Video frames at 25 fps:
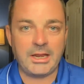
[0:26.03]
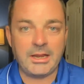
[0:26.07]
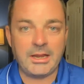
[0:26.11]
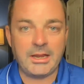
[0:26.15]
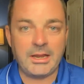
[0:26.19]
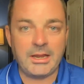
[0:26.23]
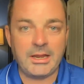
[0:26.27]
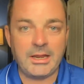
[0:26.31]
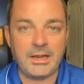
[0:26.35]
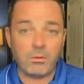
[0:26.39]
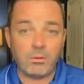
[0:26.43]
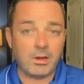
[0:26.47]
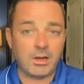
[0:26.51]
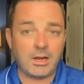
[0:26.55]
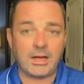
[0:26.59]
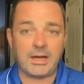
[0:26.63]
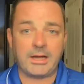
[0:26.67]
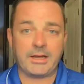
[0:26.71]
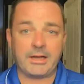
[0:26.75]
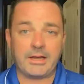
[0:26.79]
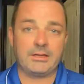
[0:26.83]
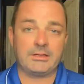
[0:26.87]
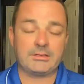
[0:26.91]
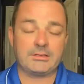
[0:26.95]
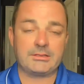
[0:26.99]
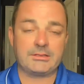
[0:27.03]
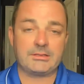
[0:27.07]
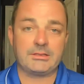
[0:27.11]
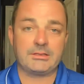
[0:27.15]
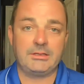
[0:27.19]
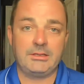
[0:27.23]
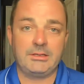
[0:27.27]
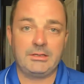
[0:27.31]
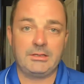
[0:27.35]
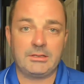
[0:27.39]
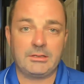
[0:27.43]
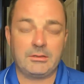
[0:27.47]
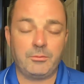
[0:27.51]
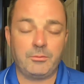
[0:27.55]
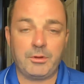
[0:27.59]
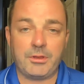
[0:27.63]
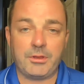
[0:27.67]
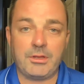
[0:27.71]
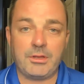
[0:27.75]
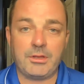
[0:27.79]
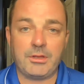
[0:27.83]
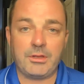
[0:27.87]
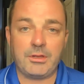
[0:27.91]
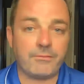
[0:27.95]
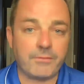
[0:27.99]
in the whole alliance
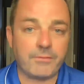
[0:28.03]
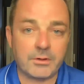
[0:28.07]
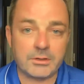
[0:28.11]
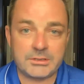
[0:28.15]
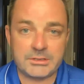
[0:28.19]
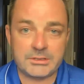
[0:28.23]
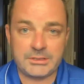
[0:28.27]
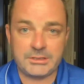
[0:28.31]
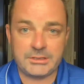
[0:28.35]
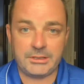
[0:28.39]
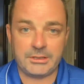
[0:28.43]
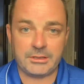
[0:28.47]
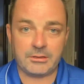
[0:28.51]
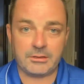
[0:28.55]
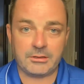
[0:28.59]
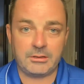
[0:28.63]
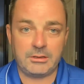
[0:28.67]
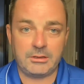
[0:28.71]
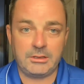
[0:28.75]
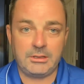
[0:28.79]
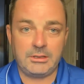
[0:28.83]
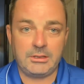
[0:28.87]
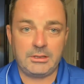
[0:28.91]
within your first year.